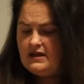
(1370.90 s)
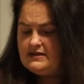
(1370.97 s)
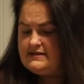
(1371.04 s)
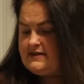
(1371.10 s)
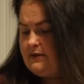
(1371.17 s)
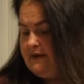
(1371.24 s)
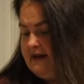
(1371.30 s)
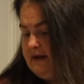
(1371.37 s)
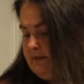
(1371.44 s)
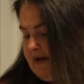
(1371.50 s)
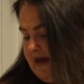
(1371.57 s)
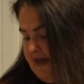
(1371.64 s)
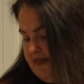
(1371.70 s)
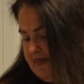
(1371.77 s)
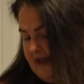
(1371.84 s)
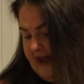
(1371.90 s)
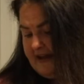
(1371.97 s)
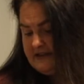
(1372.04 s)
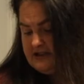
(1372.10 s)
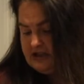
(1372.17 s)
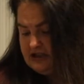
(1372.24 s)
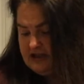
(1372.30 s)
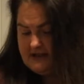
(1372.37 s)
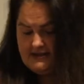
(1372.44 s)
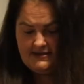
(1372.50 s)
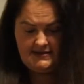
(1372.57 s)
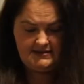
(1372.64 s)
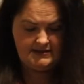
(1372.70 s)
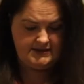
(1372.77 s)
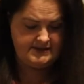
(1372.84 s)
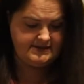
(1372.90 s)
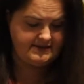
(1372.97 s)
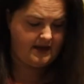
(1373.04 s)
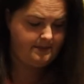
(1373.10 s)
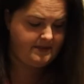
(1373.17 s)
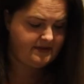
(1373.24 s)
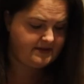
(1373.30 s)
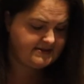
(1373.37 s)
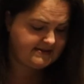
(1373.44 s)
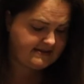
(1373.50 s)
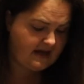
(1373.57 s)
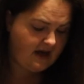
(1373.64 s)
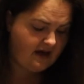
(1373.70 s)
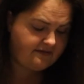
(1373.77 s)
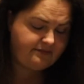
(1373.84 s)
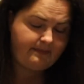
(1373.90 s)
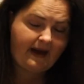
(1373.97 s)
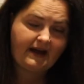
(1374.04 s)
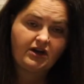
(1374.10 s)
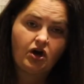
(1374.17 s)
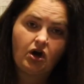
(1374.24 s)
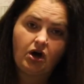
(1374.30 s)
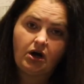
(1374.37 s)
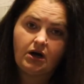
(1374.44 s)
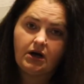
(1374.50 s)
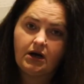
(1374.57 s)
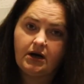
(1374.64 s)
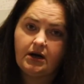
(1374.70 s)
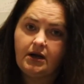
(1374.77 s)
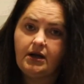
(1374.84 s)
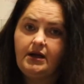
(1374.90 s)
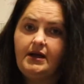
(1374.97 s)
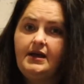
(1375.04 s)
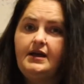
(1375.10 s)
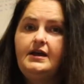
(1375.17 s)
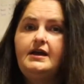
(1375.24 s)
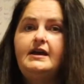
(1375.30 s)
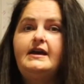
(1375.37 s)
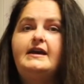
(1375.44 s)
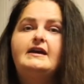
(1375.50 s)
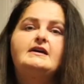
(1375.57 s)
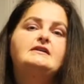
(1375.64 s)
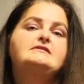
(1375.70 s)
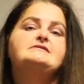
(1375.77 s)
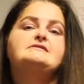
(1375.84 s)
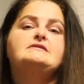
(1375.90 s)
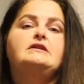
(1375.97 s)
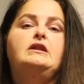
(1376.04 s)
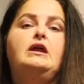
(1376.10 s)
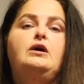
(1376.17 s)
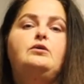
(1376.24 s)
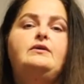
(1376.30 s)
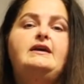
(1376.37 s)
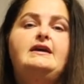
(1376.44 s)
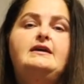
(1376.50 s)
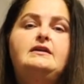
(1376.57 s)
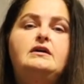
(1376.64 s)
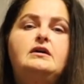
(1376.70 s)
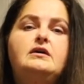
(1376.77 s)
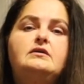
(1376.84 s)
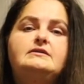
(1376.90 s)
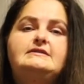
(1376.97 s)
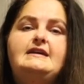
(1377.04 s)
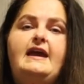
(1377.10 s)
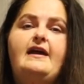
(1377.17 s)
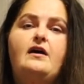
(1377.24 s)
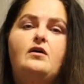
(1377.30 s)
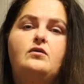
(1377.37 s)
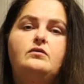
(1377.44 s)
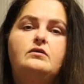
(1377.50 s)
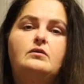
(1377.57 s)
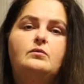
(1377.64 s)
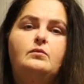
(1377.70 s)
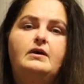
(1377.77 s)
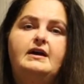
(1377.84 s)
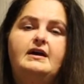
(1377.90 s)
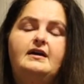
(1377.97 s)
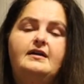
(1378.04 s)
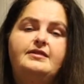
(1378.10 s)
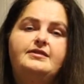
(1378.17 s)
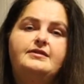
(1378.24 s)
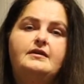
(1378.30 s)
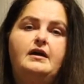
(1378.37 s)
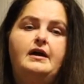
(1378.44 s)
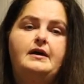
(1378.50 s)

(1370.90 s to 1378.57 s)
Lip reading: So anyway, that's just some of the stuff. My car is loaded down with